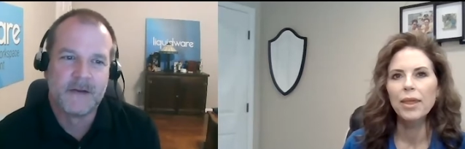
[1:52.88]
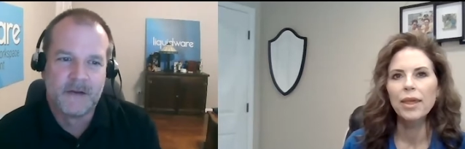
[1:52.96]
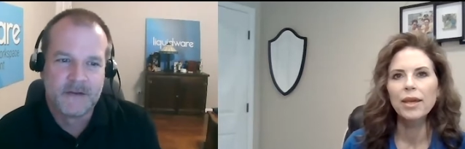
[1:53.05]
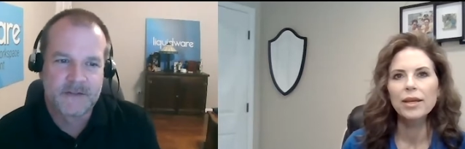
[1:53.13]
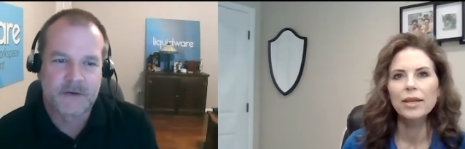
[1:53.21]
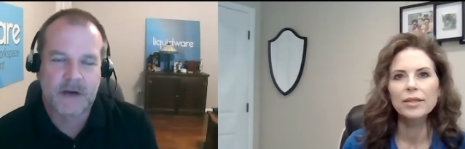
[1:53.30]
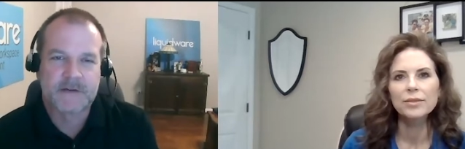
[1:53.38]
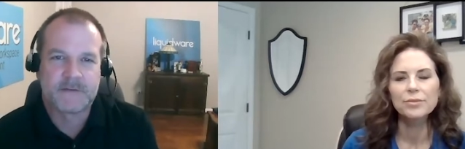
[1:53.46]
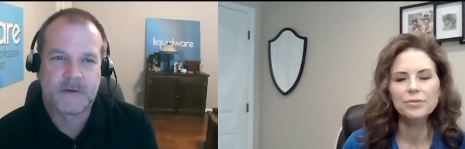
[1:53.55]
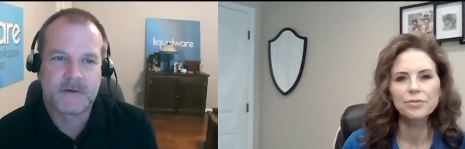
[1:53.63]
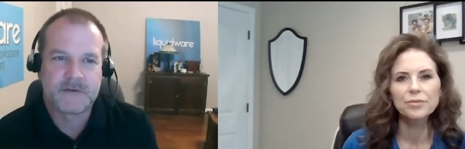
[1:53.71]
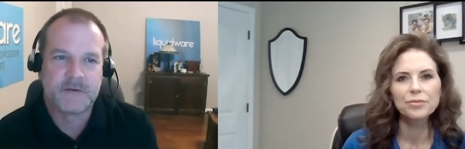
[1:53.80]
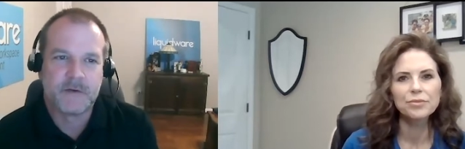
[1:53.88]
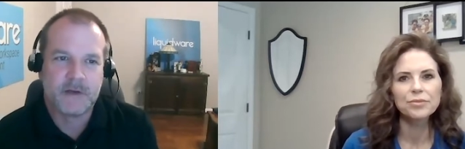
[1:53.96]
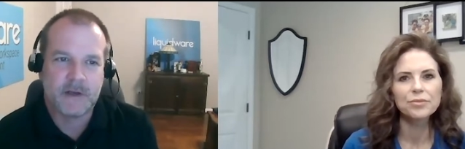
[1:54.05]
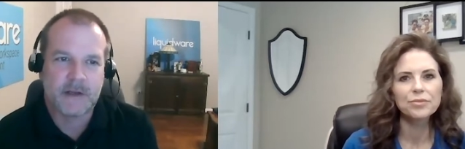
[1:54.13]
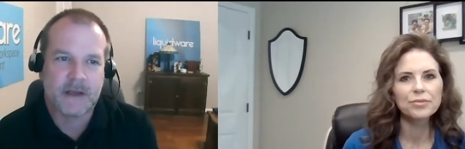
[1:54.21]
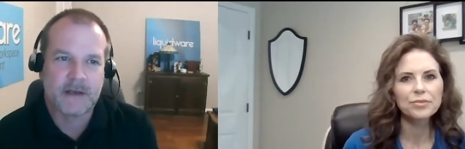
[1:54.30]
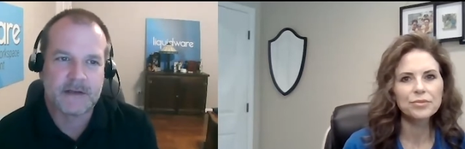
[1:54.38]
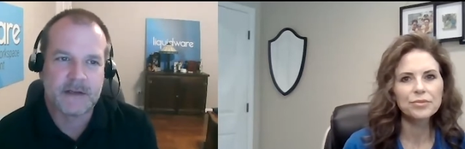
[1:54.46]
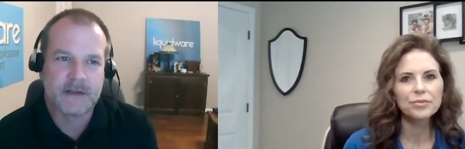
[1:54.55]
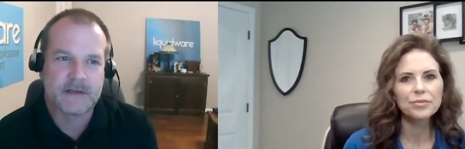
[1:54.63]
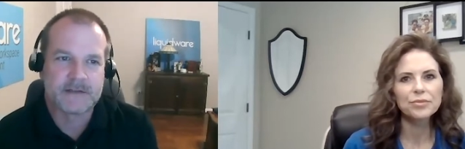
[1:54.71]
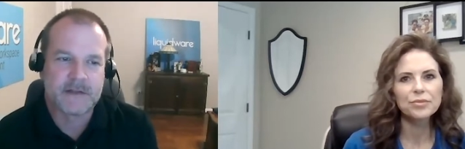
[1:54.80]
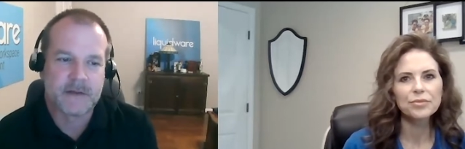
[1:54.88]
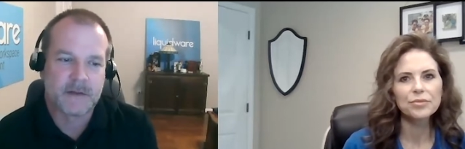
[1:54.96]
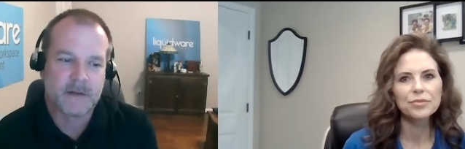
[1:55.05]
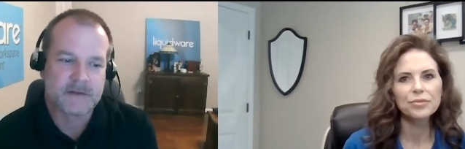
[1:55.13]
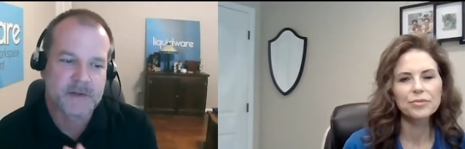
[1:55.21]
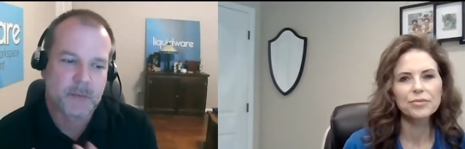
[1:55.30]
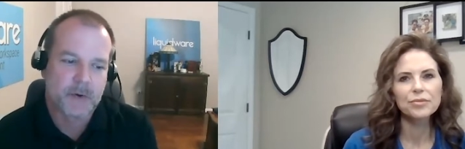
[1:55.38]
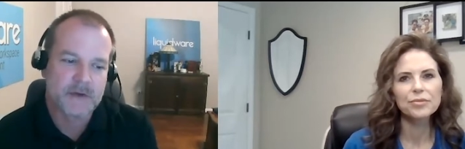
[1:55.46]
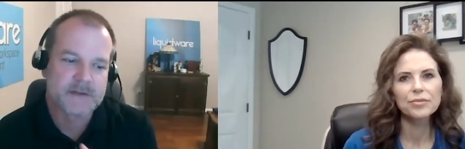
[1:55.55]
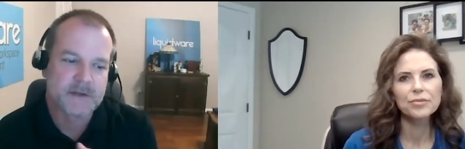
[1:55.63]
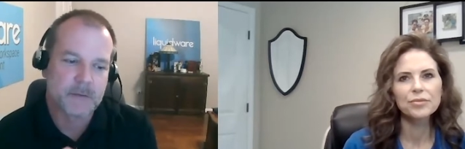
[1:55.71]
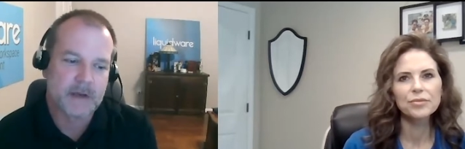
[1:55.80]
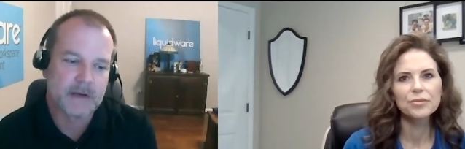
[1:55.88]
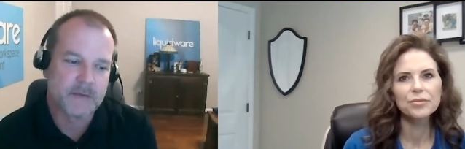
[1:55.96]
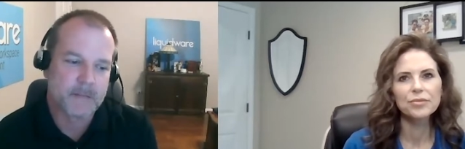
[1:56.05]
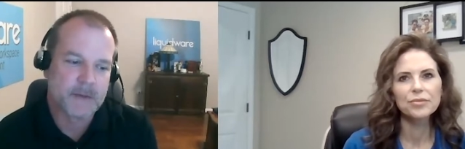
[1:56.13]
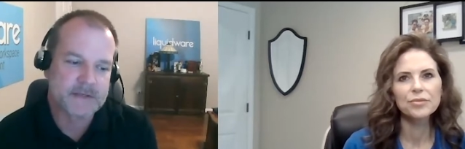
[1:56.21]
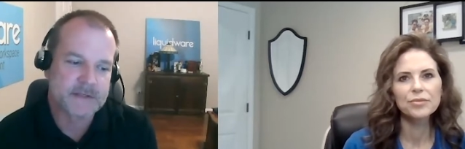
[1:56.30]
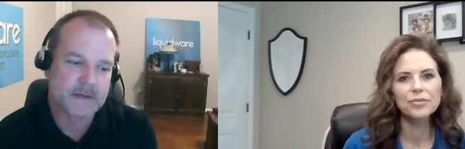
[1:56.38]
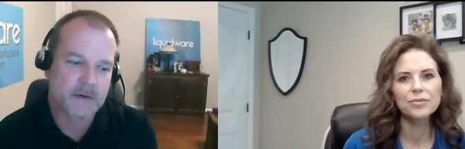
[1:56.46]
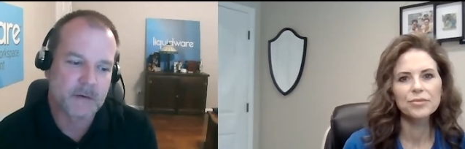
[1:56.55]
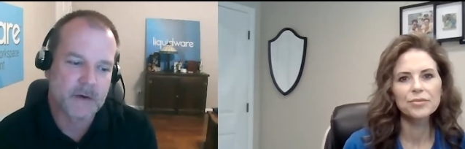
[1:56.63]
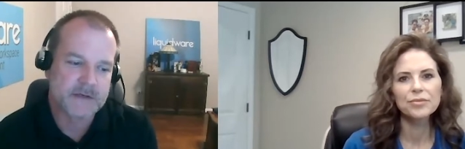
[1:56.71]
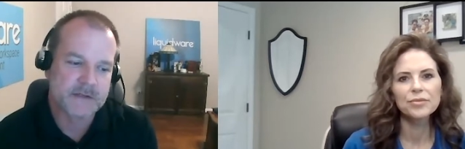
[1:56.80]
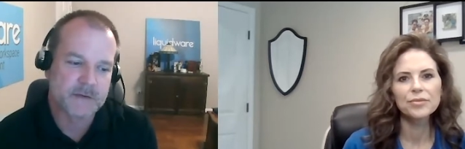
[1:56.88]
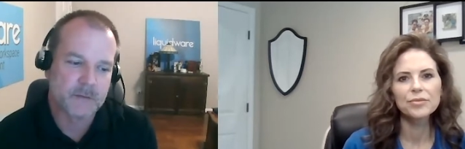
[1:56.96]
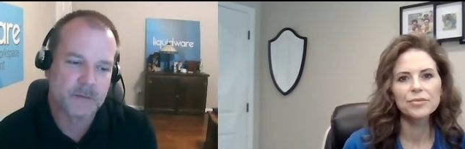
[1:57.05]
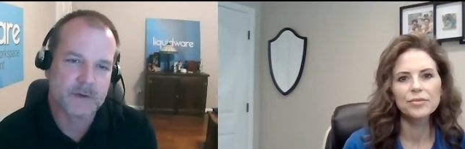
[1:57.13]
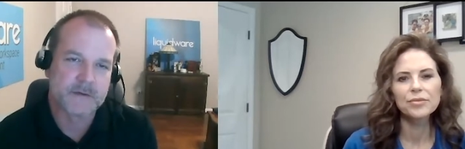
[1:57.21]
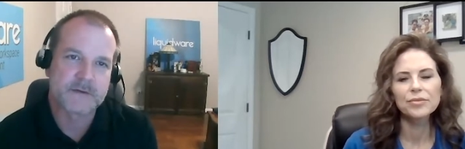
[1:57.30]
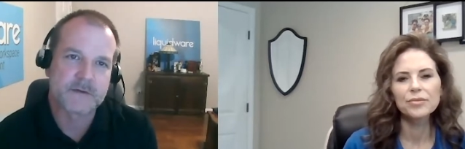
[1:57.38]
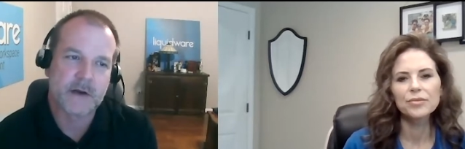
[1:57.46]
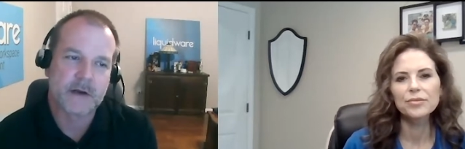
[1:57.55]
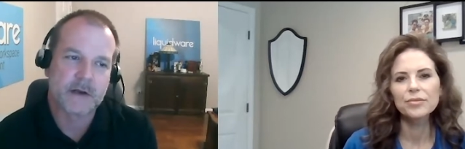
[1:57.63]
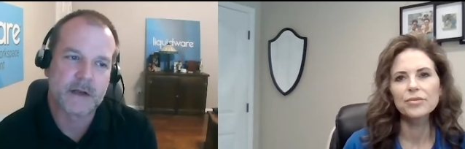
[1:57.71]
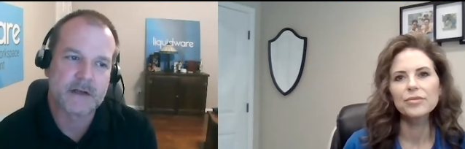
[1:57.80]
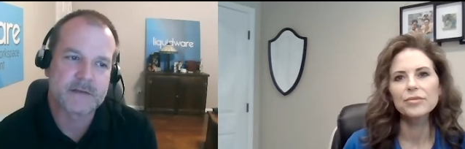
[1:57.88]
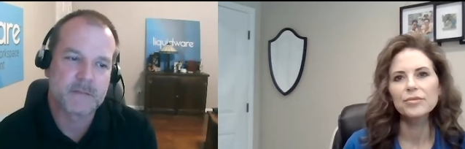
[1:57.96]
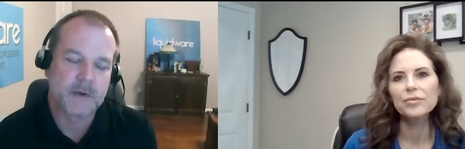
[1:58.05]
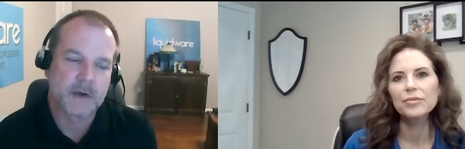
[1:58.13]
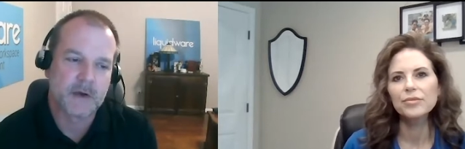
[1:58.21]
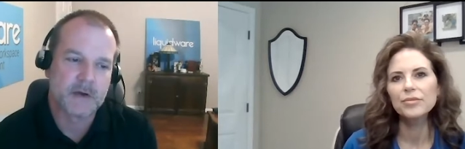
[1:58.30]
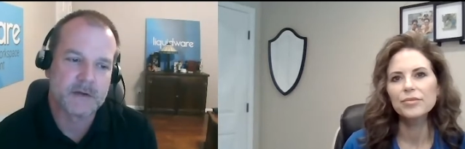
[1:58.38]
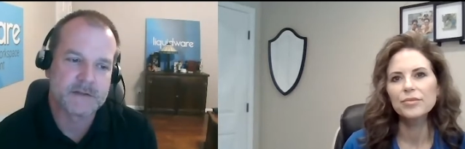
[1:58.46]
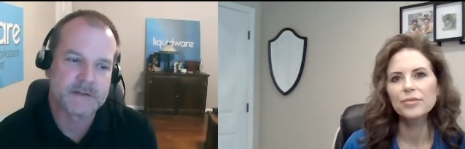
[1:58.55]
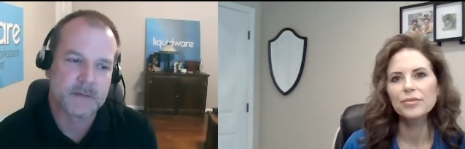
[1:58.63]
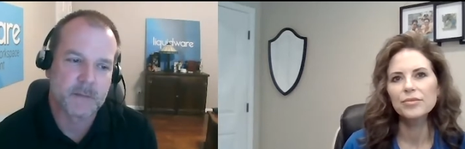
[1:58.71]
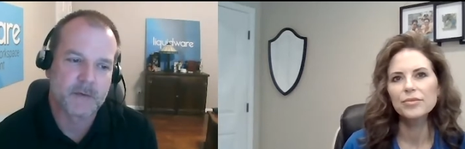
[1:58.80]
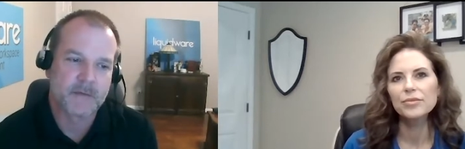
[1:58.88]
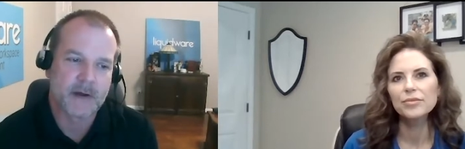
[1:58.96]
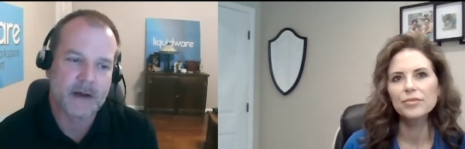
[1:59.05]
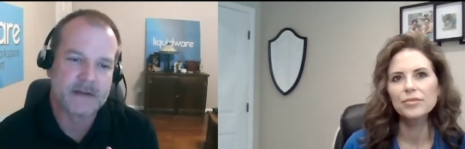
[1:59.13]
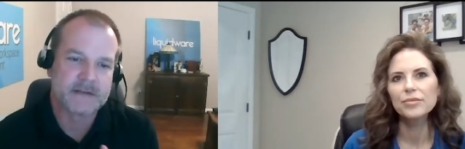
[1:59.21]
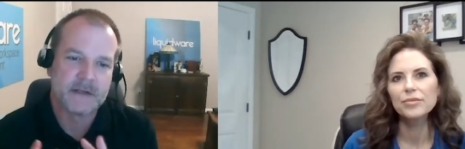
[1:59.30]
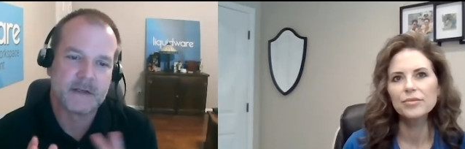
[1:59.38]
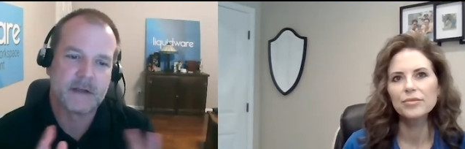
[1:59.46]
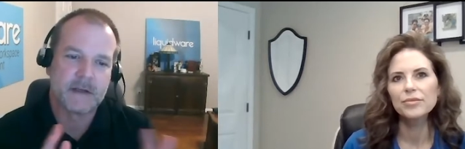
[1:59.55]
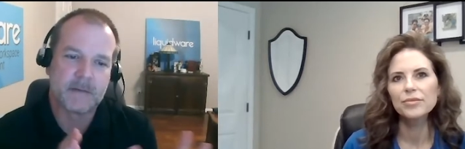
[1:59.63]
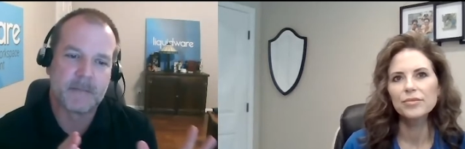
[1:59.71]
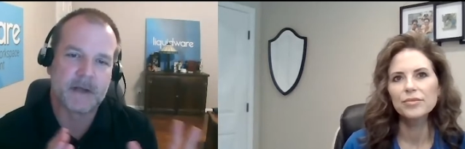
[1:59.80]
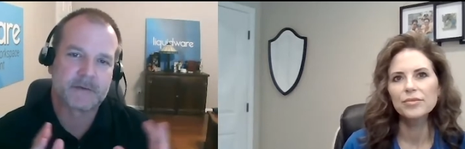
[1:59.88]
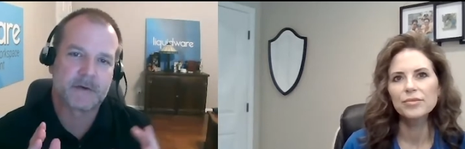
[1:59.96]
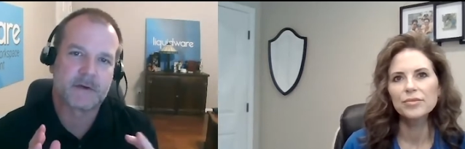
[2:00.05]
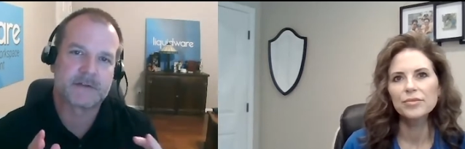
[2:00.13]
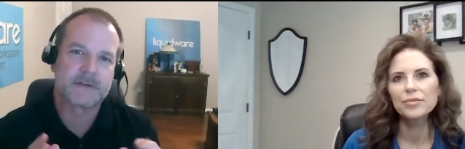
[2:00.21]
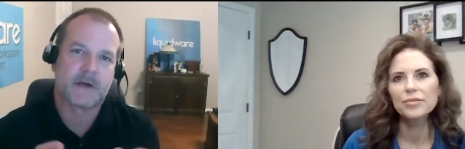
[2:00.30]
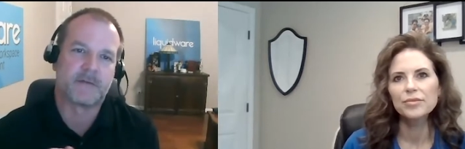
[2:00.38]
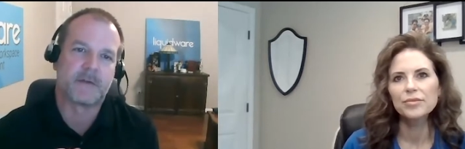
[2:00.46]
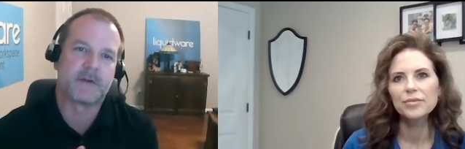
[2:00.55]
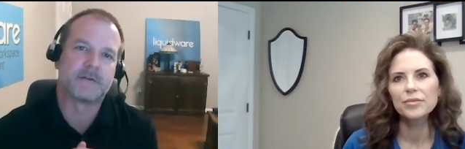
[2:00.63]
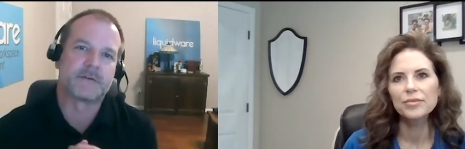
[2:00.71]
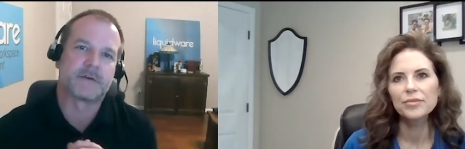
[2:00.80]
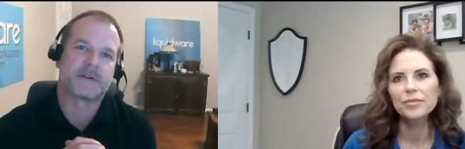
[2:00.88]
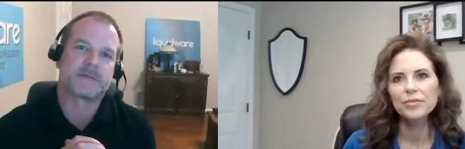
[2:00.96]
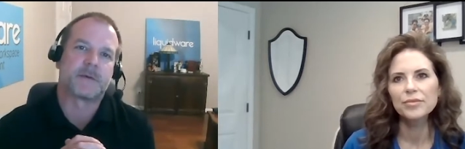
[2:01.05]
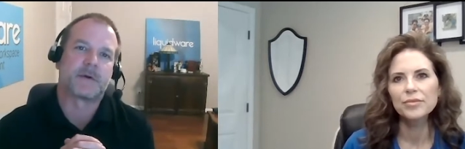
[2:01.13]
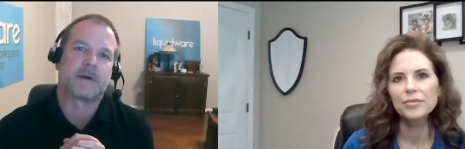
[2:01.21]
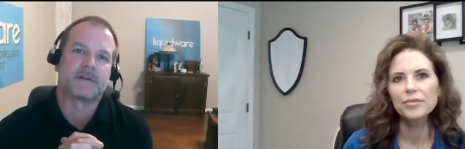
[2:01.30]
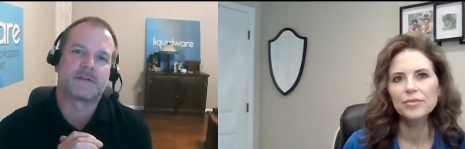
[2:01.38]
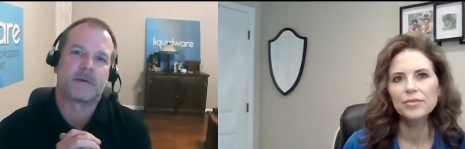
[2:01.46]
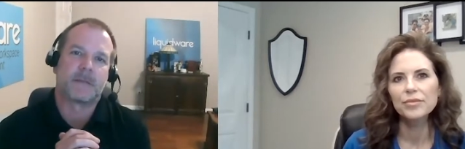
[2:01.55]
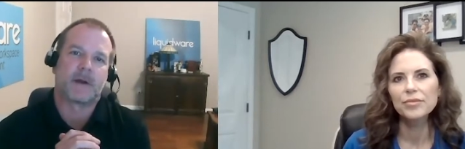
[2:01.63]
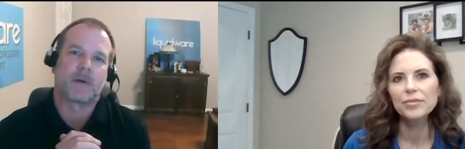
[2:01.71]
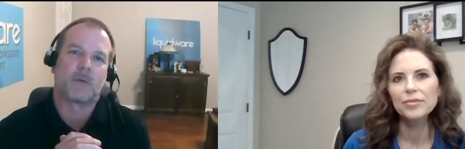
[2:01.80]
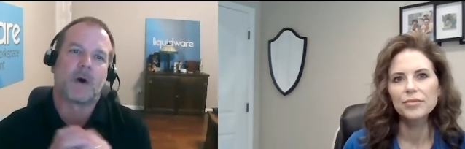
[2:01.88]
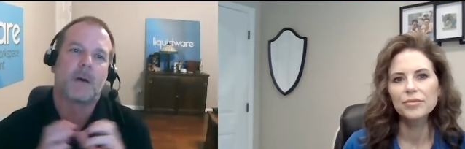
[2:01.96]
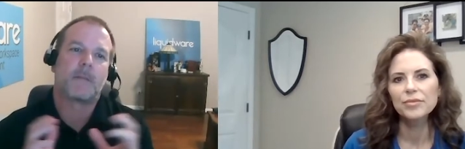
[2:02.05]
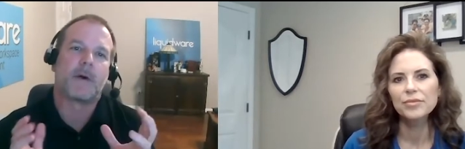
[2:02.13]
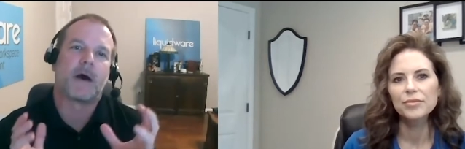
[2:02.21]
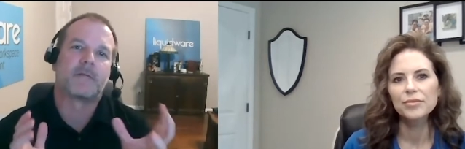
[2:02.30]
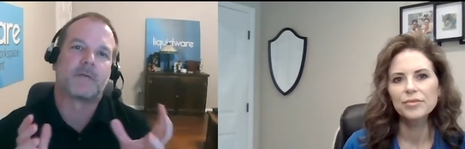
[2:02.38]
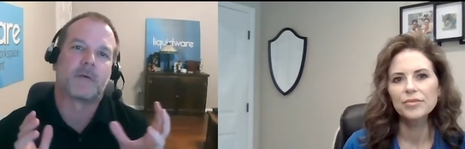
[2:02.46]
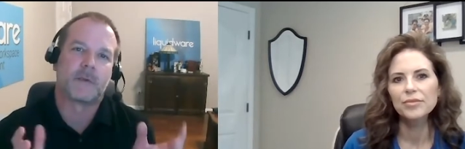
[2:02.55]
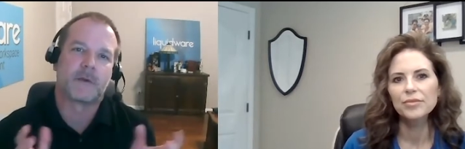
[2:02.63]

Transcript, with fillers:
Speaker 1: Stratusphere is unique, and it's the place that we have the best integration with Stratodesk because it provides end-to-end metrics of the user experience no matter what platform the